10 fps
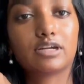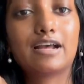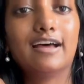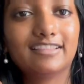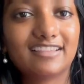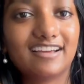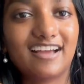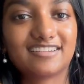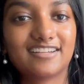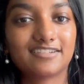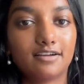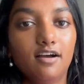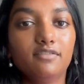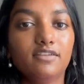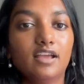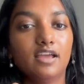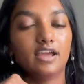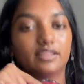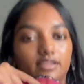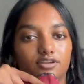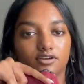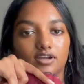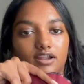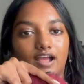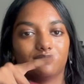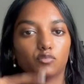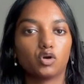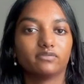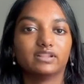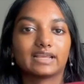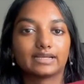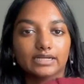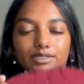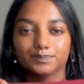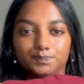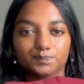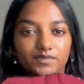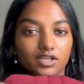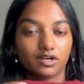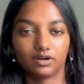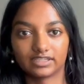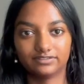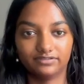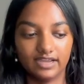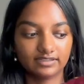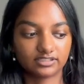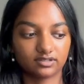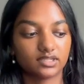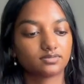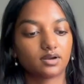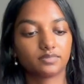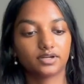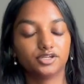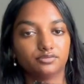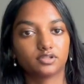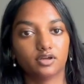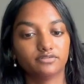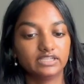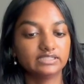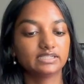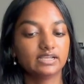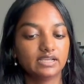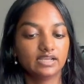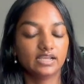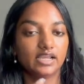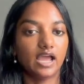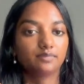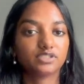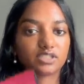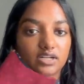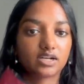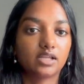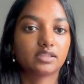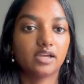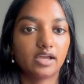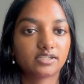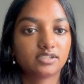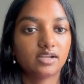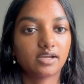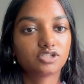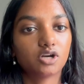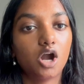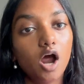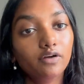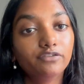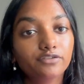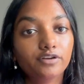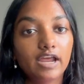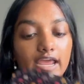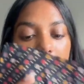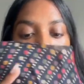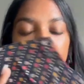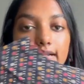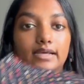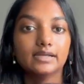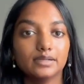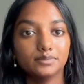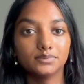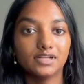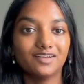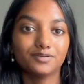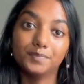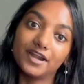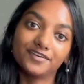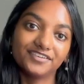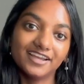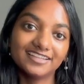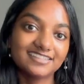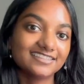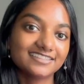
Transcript: cut the excess off and then you're gonna have more of like a correct fit. So that's what I'm gonna do with all of these. I'm just gonna cut the ex extra off and have a better fit.